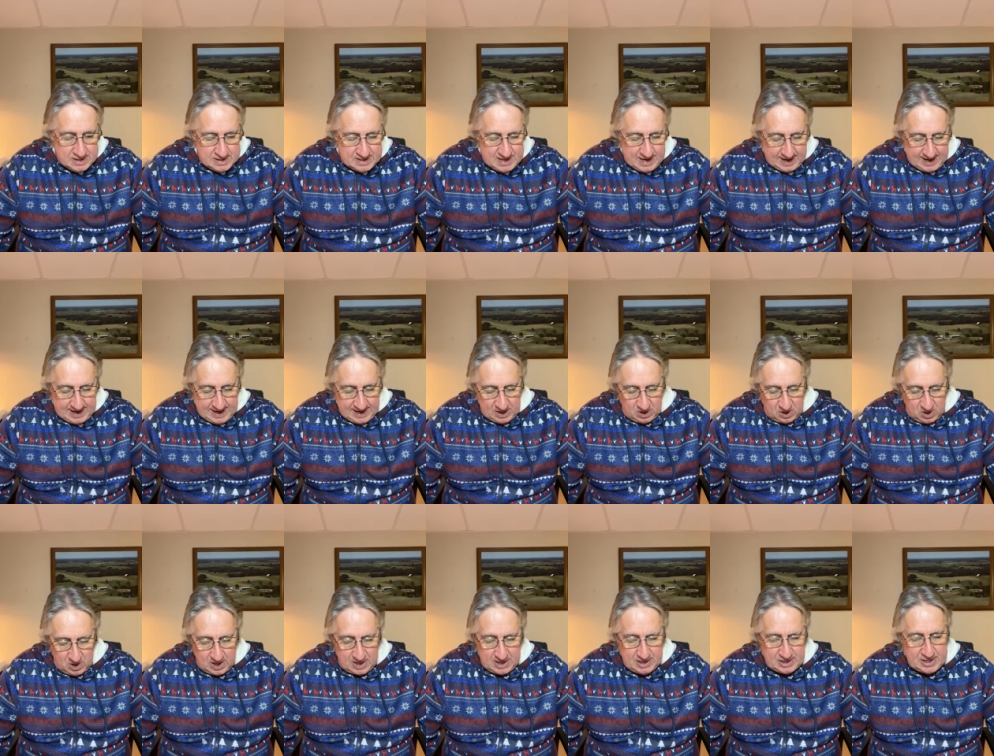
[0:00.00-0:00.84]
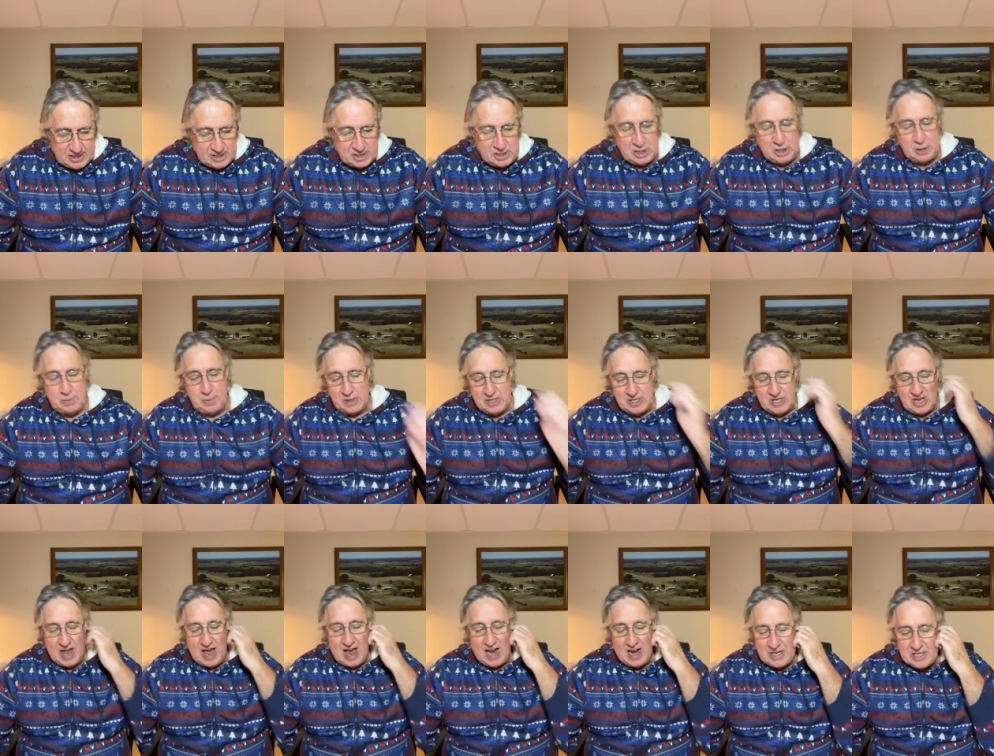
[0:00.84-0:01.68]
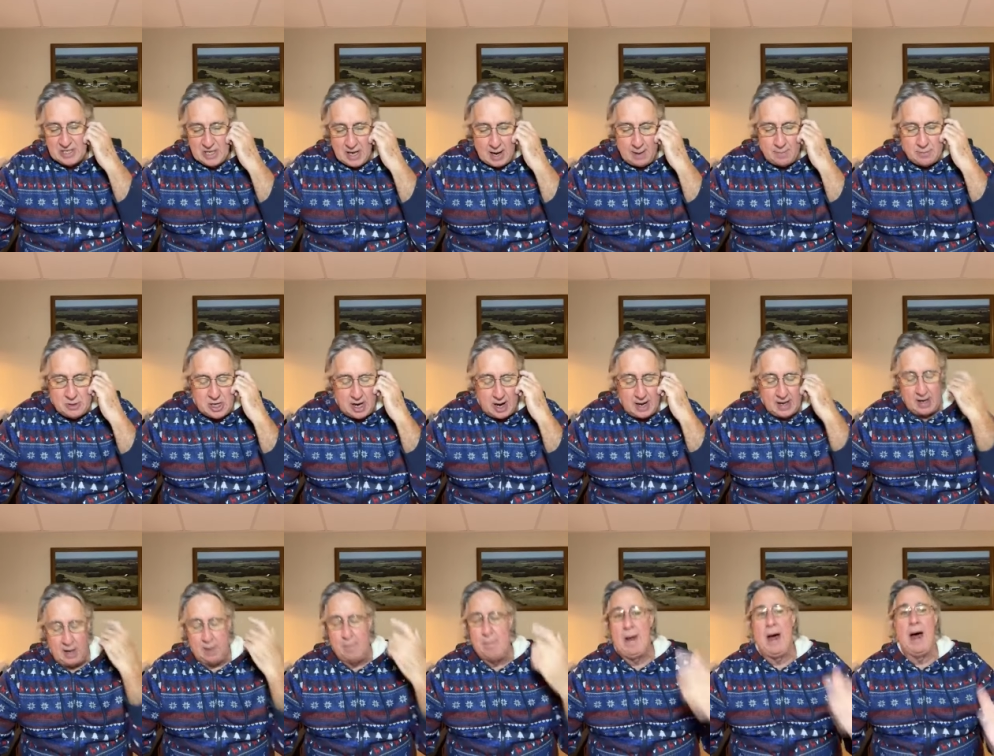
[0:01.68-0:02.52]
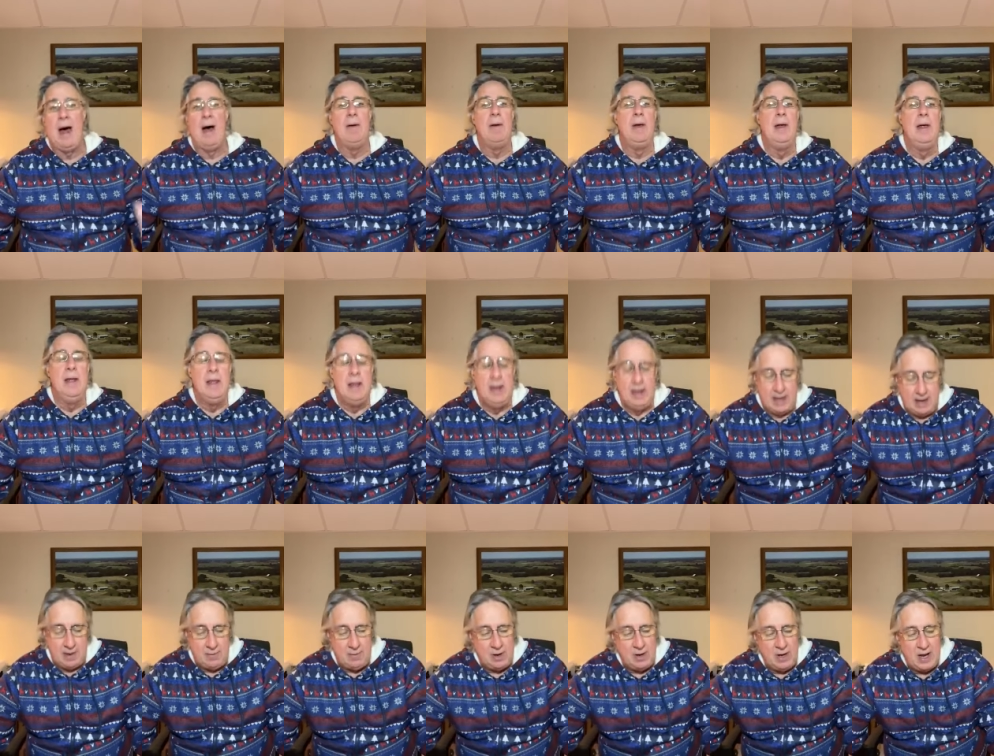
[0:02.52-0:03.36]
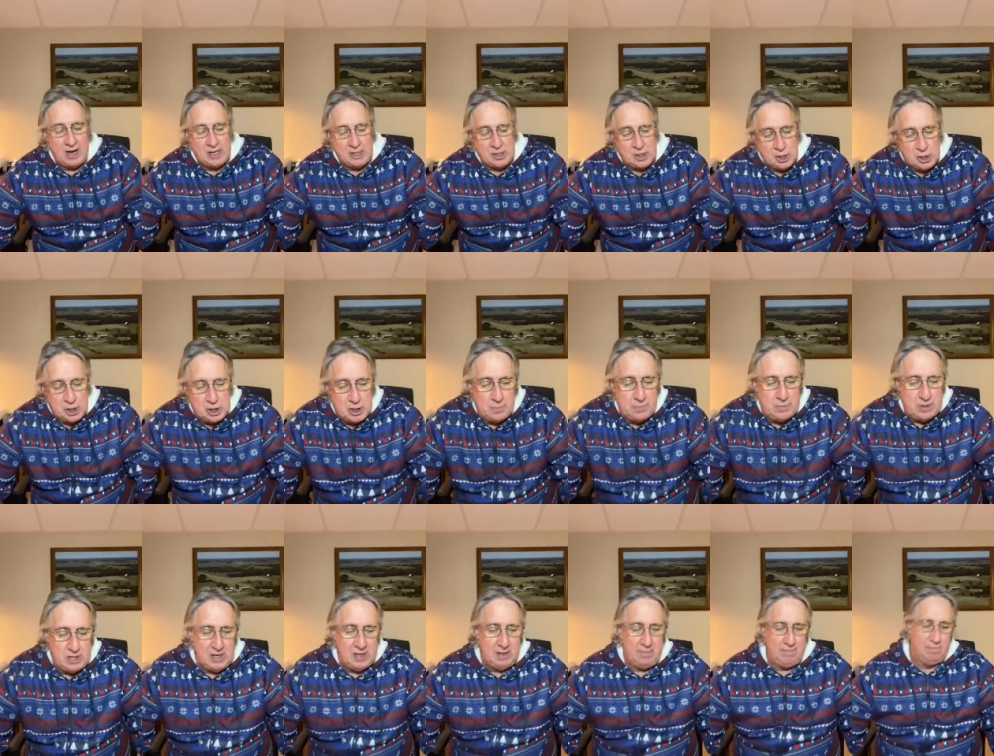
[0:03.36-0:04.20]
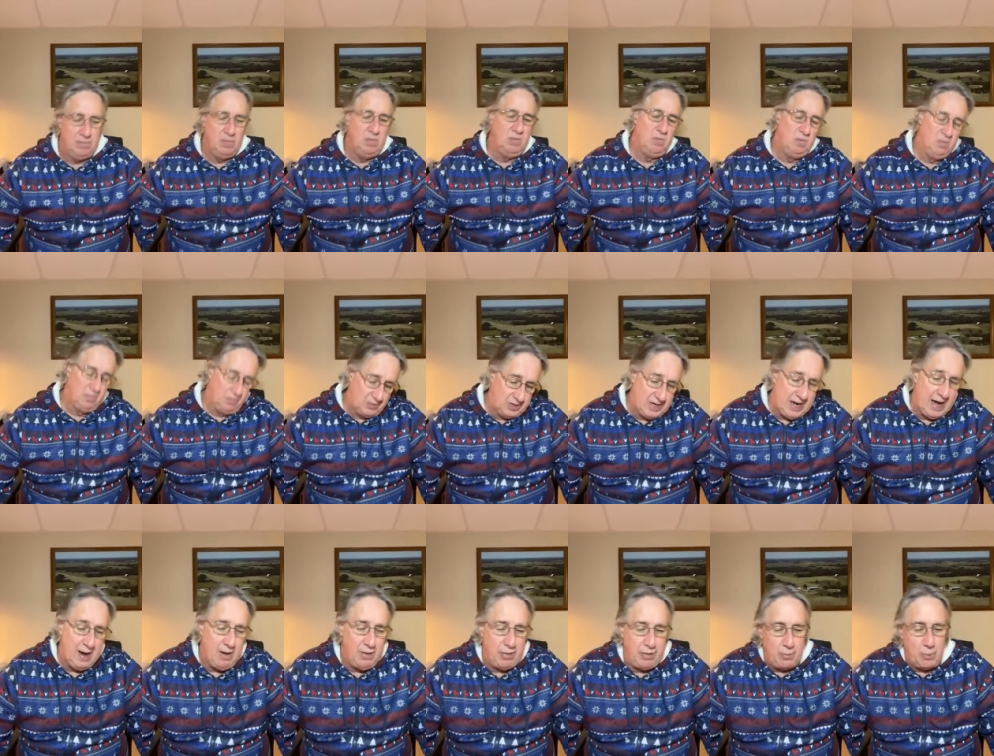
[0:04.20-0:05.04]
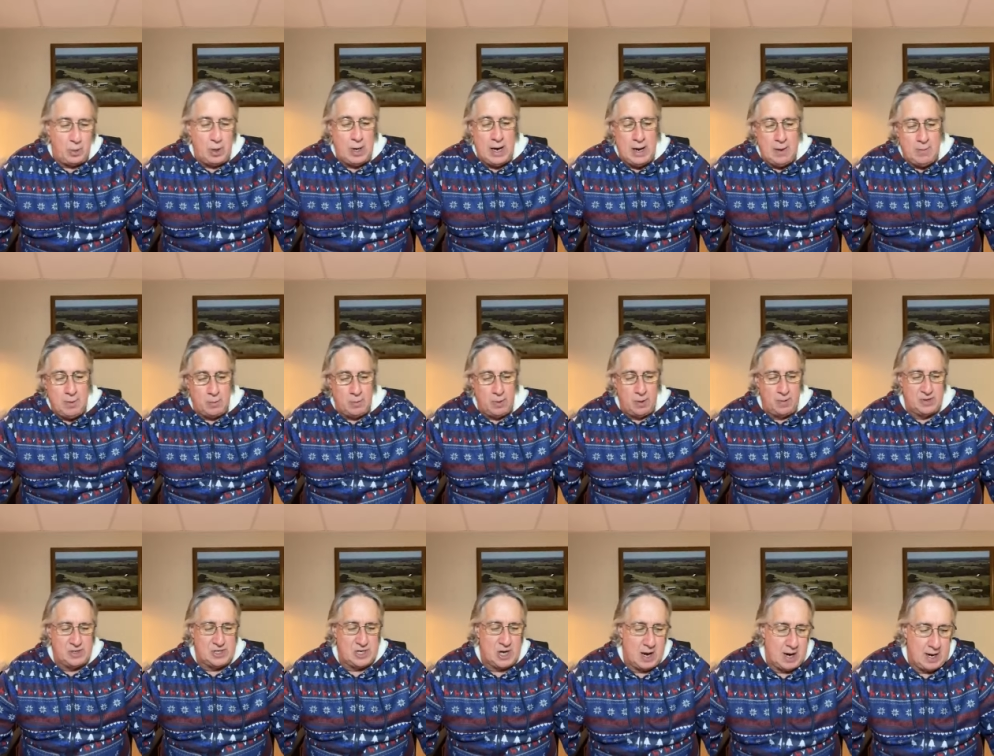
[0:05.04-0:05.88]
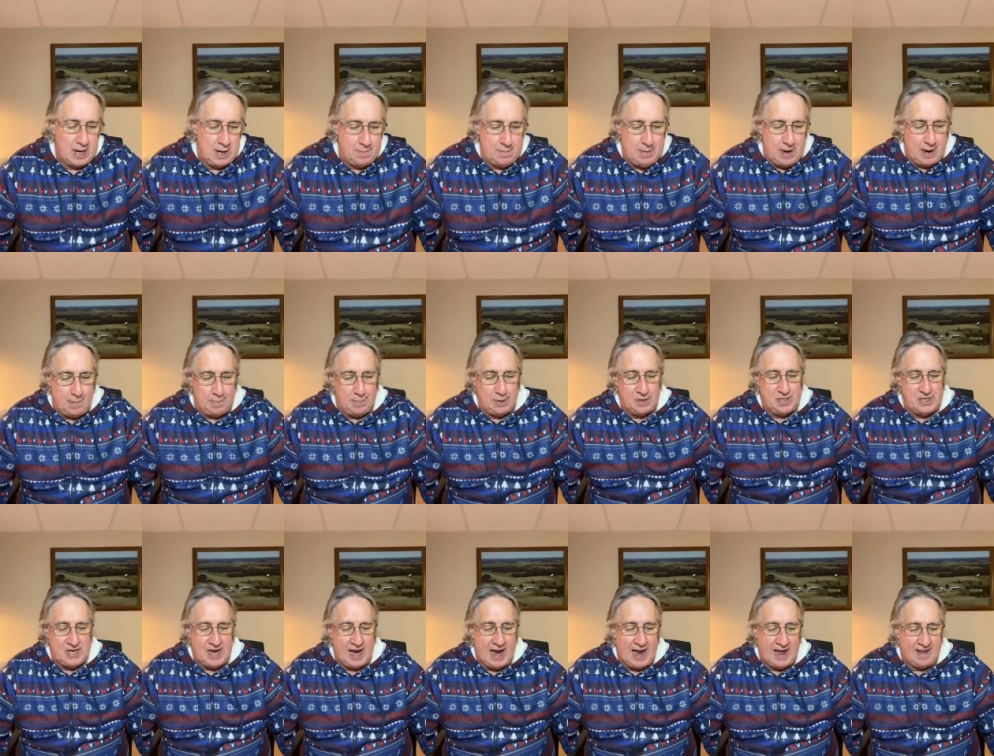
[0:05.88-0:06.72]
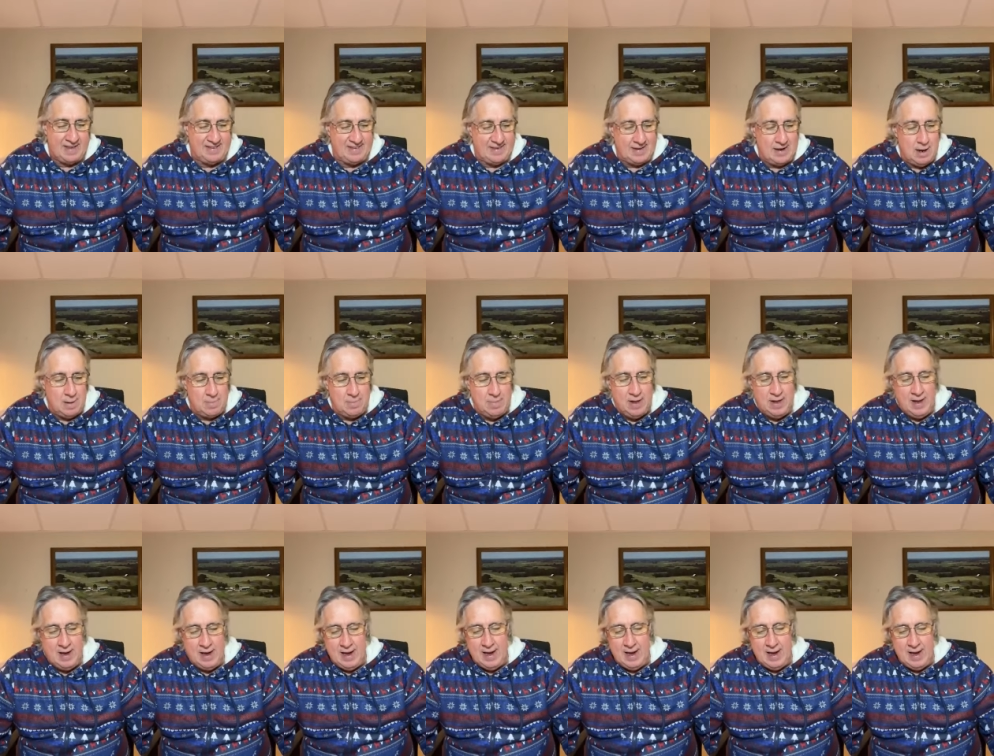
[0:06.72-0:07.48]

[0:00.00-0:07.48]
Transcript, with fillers: taking a look at this. He spends a lot of time talking about in relationship to day three when we were talking about potassium.